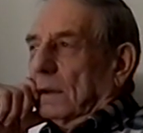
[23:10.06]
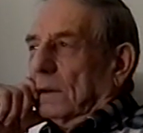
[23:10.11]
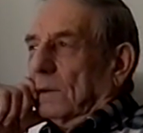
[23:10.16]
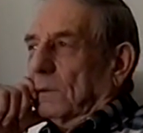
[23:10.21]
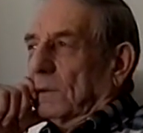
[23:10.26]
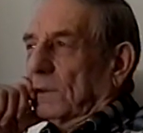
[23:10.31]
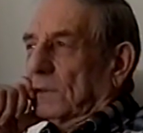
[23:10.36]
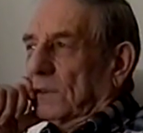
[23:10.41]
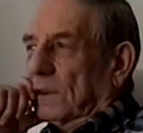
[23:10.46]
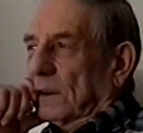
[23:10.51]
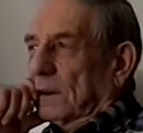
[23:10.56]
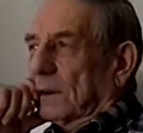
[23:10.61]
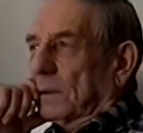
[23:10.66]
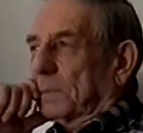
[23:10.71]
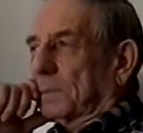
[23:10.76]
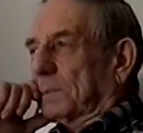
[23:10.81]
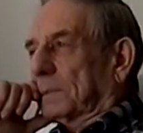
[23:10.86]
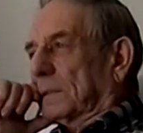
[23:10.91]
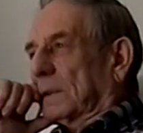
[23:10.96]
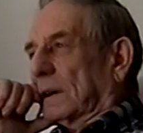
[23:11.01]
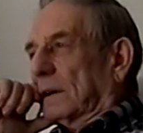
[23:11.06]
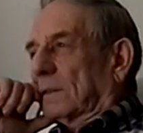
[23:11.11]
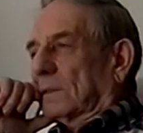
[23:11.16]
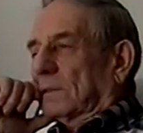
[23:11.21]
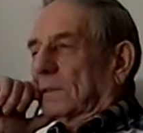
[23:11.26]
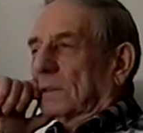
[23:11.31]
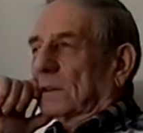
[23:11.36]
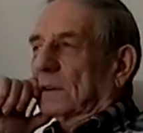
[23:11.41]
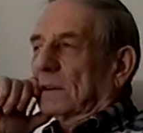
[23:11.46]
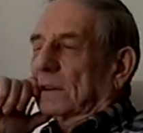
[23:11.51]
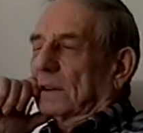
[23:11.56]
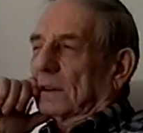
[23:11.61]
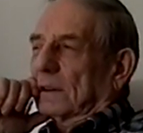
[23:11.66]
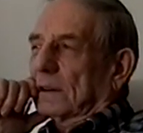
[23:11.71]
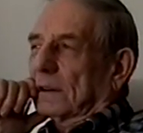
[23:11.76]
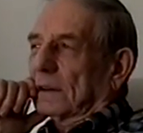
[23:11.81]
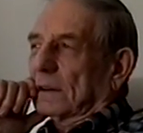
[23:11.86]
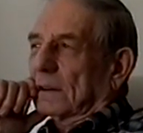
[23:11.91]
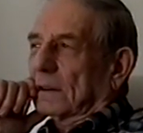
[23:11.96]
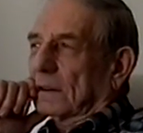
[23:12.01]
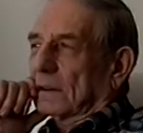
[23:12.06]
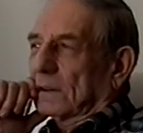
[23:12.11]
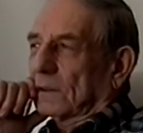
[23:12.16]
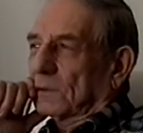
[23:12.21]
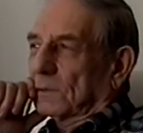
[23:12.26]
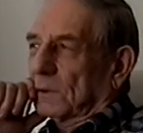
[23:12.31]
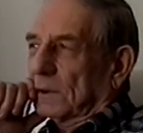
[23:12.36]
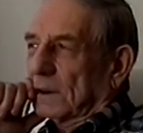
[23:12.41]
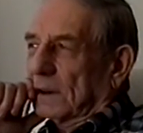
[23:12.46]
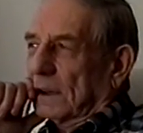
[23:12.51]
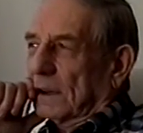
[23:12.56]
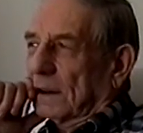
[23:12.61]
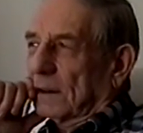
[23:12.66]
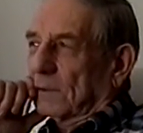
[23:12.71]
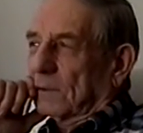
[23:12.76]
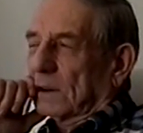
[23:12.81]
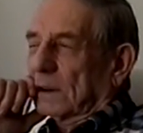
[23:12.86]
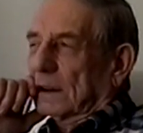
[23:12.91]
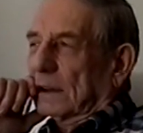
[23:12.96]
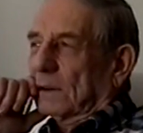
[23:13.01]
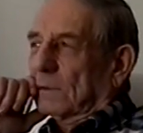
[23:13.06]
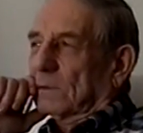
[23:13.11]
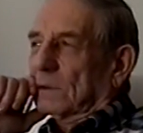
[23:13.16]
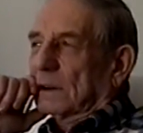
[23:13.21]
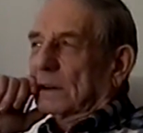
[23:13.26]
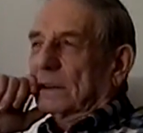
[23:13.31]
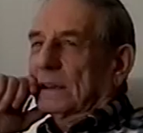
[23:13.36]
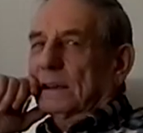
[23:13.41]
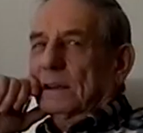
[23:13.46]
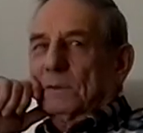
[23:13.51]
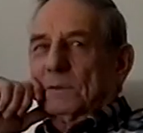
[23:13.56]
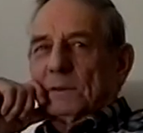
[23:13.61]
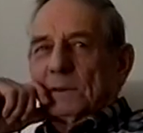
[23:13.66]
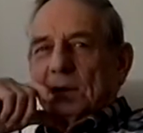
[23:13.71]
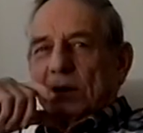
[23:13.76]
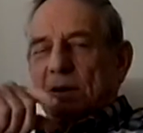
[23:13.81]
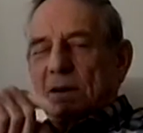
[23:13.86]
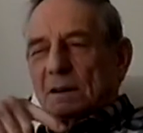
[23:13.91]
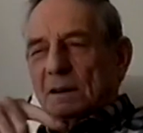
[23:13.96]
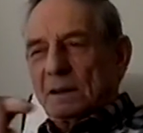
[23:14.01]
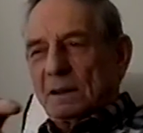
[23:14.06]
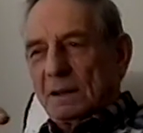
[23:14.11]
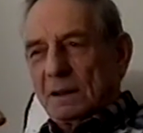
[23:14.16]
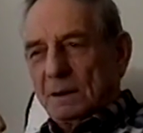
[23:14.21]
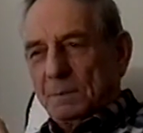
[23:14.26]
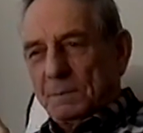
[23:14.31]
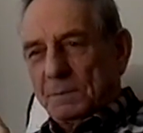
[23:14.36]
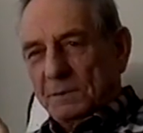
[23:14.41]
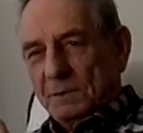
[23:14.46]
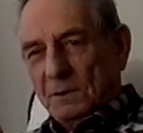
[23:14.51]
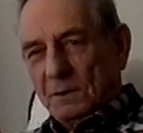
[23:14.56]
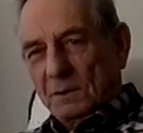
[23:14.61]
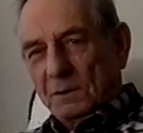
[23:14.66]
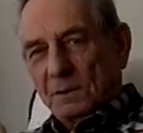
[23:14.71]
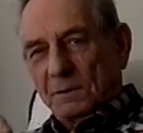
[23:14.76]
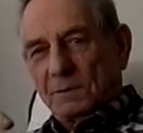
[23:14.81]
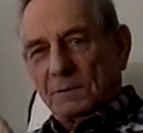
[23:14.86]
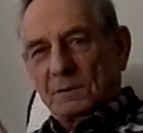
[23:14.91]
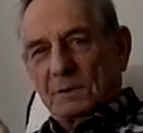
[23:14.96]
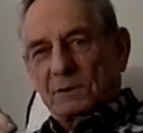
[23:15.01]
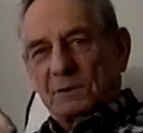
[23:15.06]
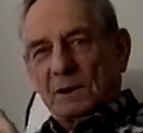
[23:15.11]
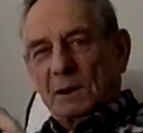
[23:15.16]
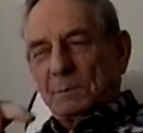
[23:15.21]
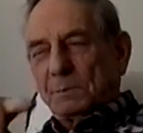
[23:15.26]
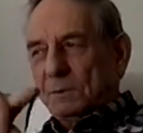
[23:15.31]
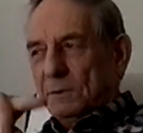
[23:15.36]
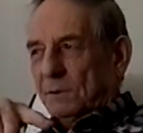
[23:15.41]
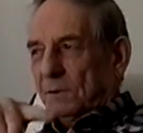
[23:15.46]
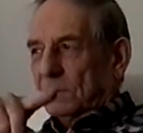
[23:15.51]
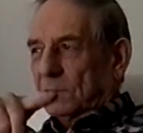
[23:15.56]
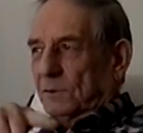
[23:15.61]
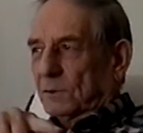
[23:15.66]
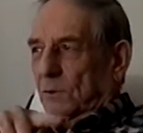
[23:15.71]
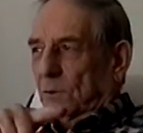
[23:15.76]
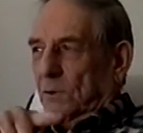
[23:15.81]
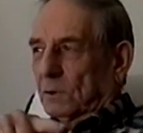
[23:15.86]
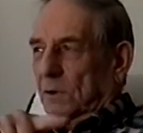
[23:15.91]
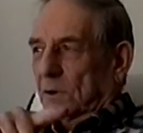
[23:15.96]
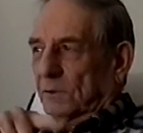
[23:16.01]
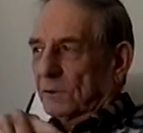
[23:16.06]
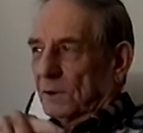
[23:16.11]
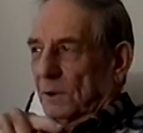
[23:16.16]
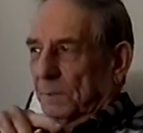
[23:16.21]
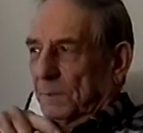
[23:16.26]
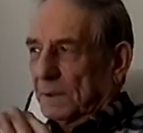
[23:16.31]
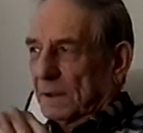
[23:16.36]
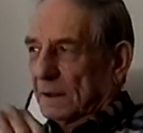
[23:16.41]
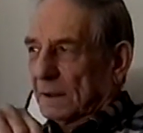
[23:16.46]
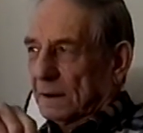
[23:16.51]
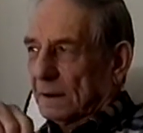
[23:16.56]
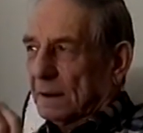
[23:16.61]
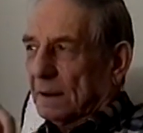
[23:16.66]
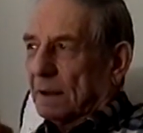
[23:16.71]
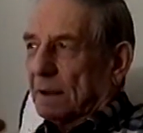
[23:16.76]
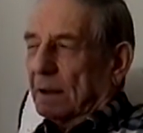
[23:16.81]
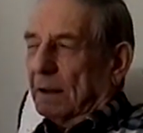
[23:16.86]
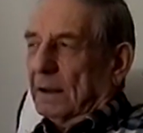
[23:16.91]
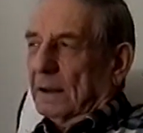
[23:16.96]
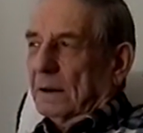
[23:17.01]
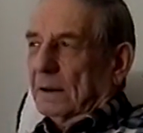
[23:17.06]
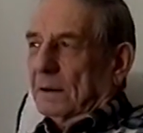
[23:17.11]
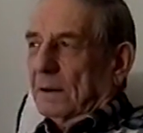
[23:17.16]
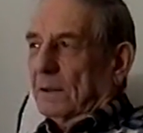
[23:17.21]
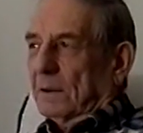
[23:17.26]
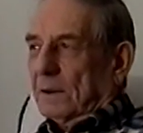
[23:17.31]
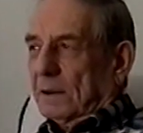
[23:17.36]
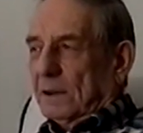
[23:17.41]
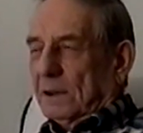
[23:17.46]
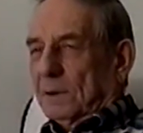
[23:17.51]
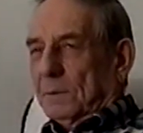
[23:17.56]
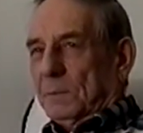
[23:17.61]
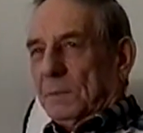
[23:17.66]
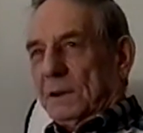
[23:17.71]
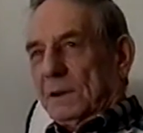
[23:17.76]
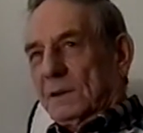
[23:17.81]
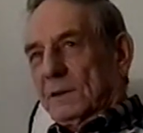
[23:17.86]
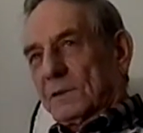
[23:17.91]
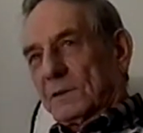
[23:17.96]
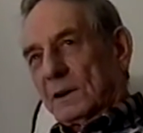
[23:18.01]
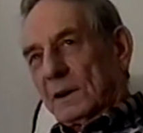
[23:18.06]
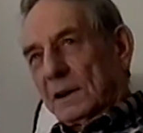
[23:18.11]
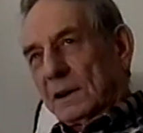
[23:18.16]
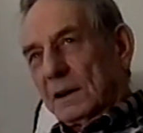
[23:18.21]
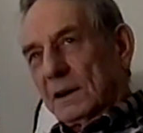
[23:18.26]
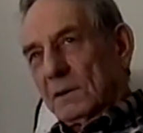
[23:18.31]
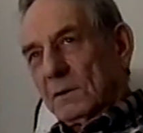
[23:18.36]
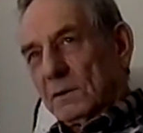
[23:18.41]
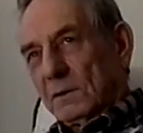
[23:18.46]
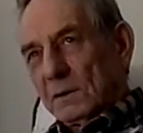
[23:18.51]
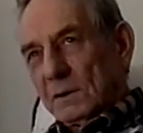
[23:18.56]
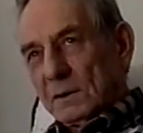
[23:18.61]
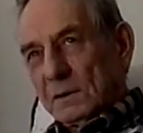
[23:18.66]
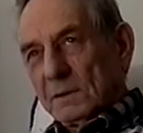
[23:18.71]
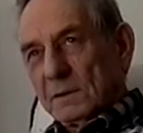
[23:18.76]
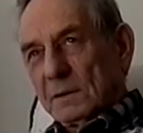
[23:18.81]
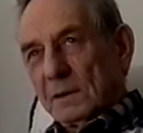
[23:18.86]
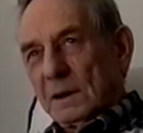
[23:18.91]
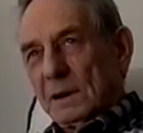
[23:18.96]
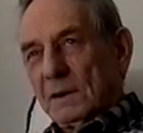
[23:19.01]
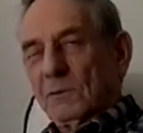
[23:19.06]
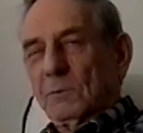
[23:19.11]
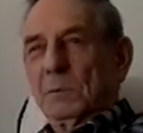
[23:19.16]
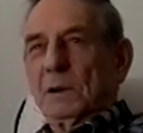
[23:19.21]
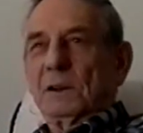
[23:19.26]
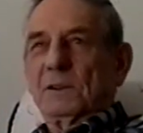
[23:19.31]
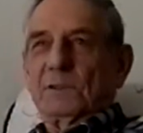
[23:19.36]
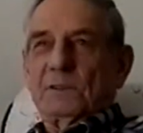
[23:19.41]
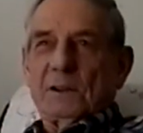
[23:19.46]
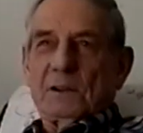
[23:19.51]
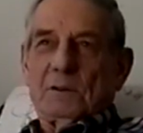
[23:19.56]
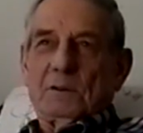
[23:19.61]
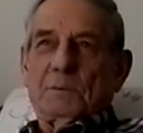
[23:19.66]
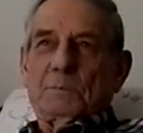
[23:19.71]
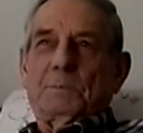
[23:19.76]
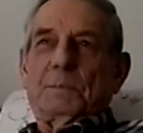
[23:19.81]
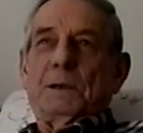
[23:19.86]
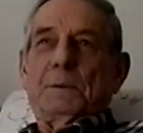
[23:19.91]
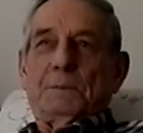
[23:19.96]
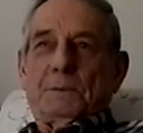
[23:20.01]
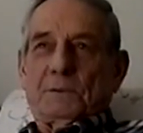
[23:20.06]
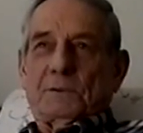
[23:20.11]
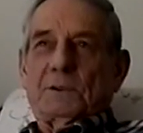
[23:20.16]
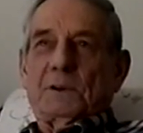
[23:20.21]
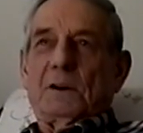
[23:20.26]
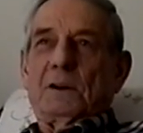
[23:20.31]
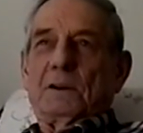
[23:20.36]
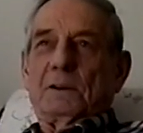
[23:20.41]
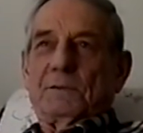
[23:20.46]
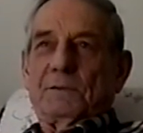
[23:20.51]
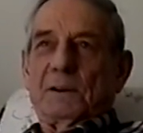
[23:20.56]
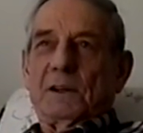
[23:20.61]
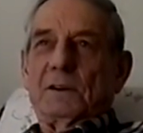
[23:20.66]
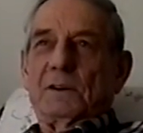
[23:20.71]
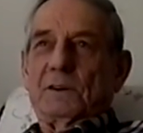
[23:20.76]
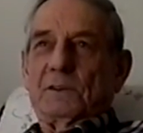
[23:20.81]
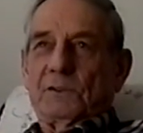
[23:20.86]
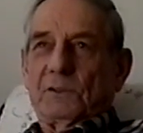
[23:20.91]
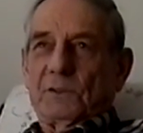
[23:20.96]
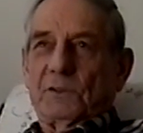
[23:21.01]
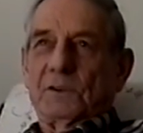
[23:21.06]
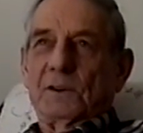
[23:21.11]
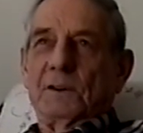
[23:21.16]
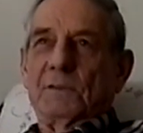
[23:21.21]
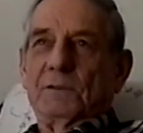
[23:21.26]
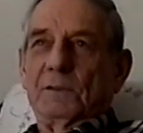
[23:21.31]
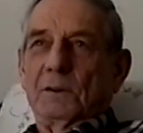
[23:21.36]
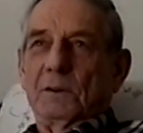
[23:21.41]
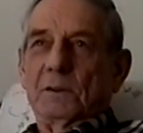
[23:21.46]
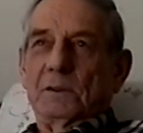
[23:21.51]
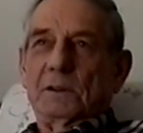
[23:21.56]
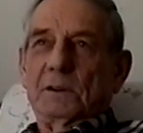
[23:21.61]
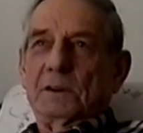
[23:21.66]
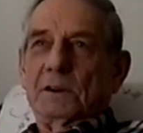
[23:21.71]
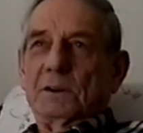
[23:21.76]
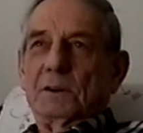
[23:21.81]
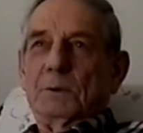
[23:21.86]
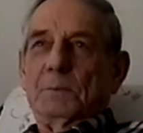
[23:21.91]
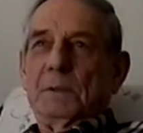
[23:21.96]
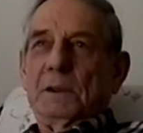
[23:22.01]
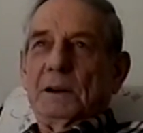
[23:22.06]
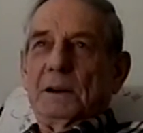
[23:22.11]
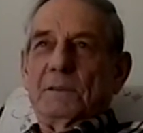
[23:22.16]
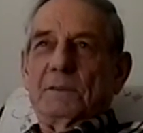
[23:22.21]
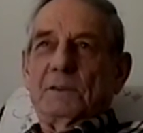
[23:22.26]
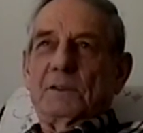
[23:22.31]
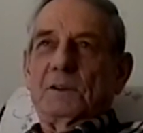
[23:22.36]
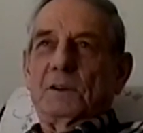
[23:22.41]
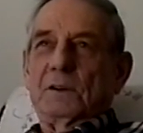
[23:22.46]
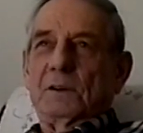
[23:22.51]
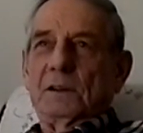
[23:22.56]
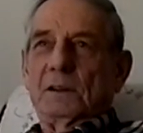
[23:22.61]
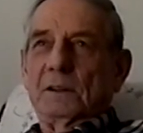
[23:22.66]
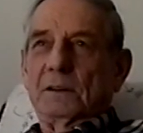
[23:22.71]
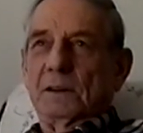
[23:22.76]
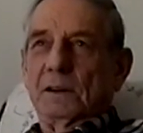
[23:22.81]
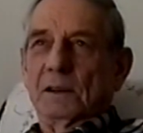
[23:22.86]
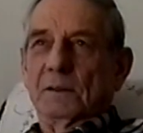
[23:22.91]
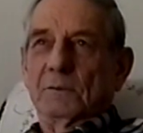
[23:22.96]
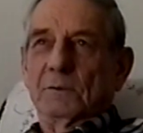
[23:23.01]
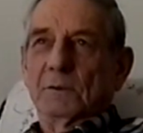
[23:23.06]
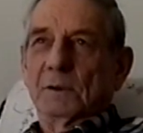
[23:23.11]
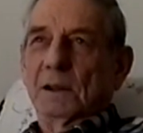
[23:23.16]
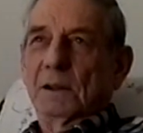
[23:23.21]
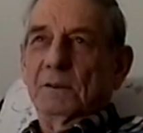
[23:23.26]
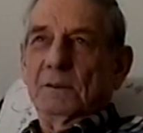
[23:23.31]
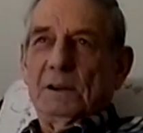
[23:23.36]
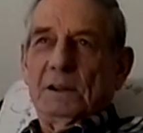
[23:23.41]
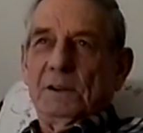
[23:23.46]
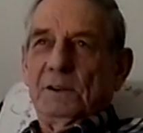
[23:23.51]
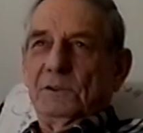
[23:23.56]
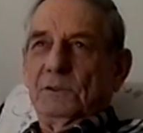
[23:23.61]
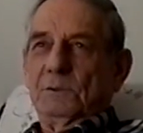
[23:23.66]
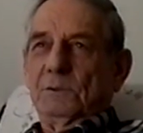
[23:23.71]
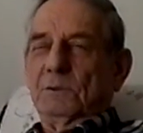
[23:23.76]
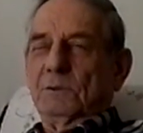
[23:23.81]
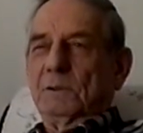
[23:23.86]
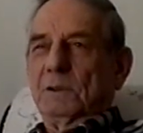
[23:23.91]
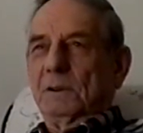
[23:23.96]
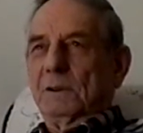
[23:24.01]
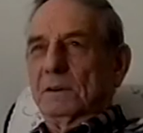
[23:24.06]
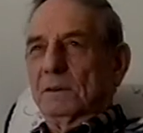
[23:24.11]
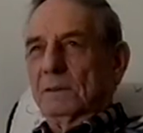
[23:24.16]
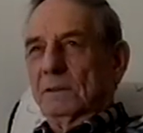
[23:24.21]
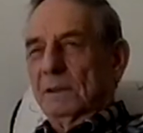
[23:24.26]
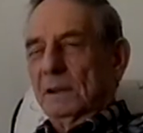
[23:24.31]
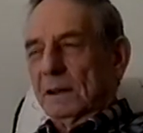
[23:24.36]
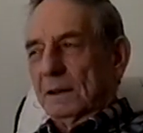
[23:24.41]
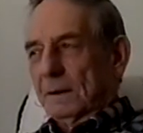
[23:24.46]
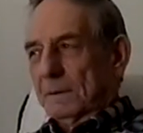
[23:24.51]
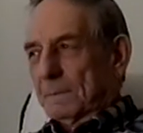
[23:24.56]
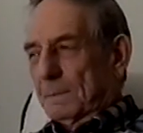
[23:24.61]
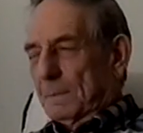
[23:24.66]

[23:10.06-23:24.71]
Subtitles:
we setting up town this one night, and we'd get one kid would get up on the steps of a store or something, and another kid be setting out on everybody sat on people's car fenders and stuff along the curb. They never thought nothing of it. Nowadays you wouldn't want to do that.